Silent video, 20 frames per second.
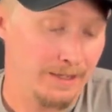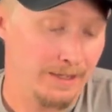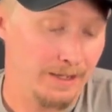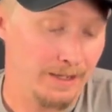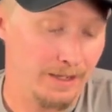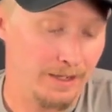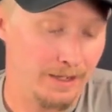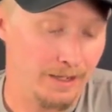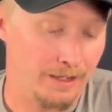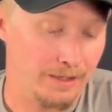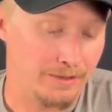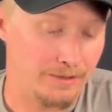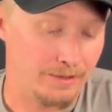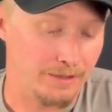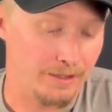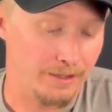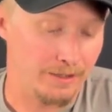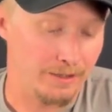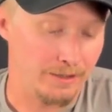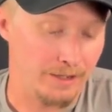And
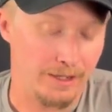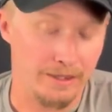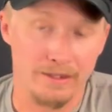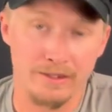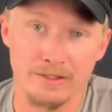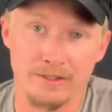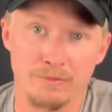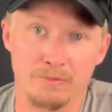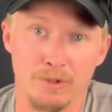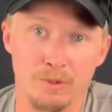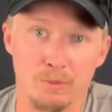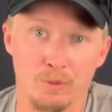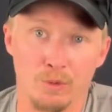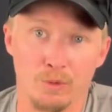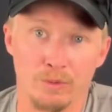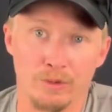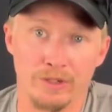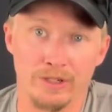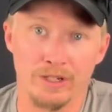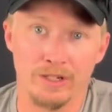I think some people are
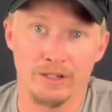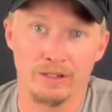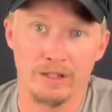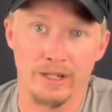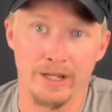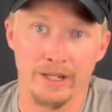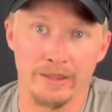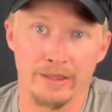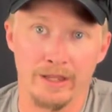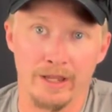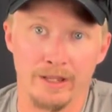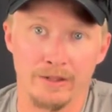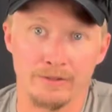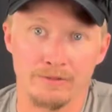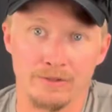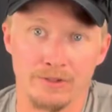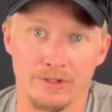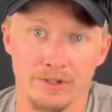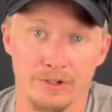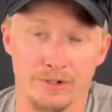really going to like that.
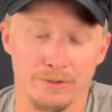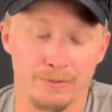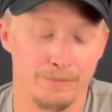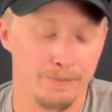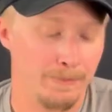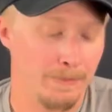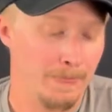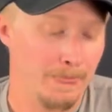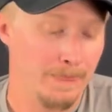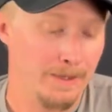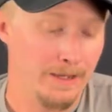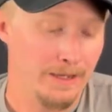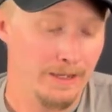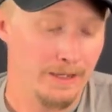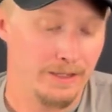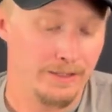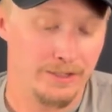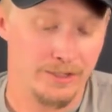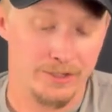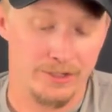So
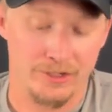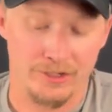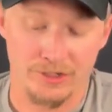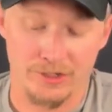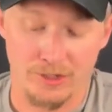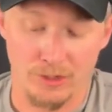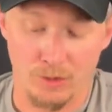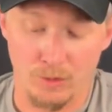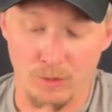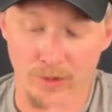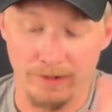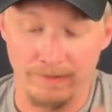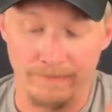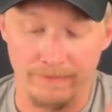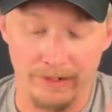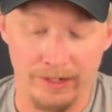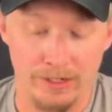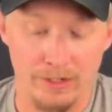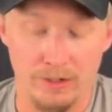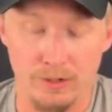this is just a quick
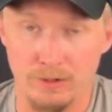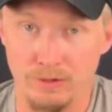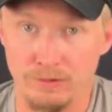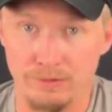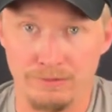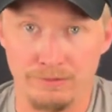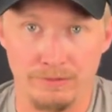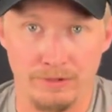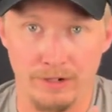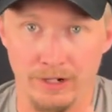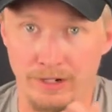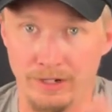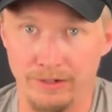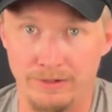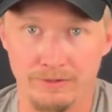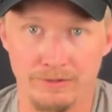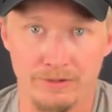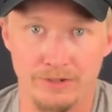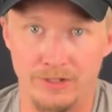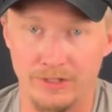video on
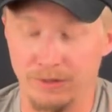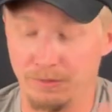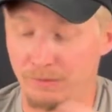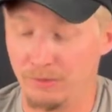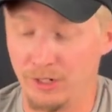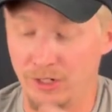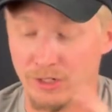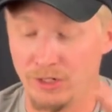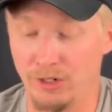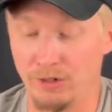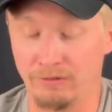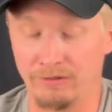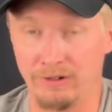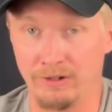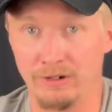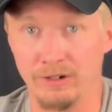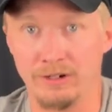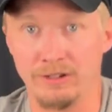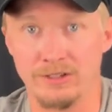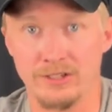just a brush
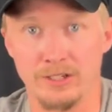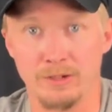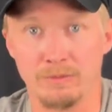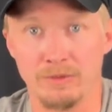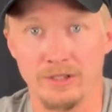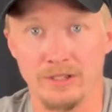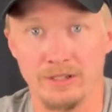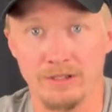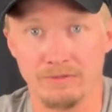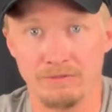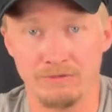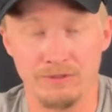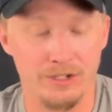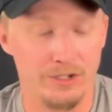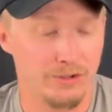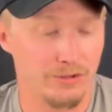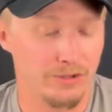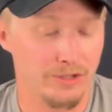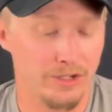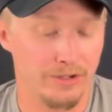over on some of the
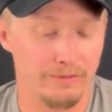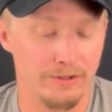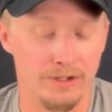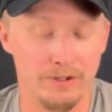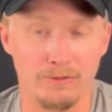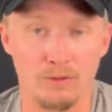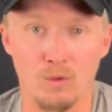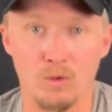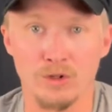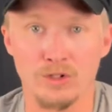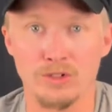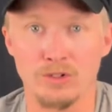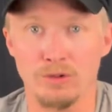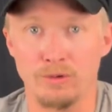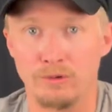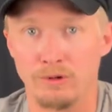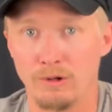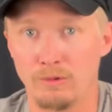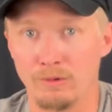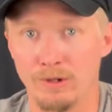features of it. Of course, go
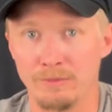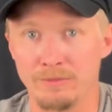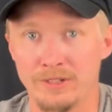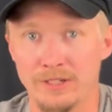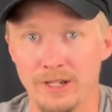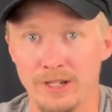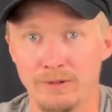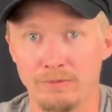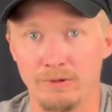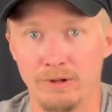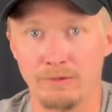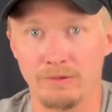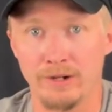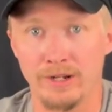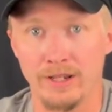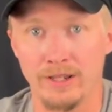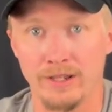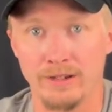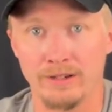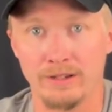to our website,
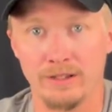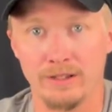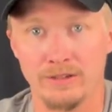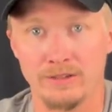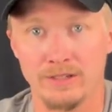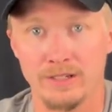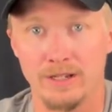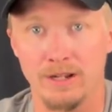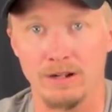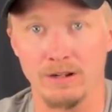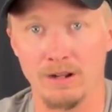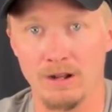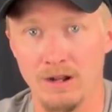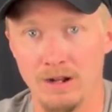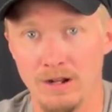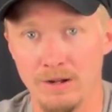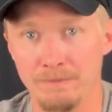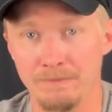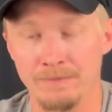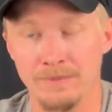
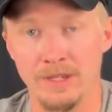redrighthandllc.com.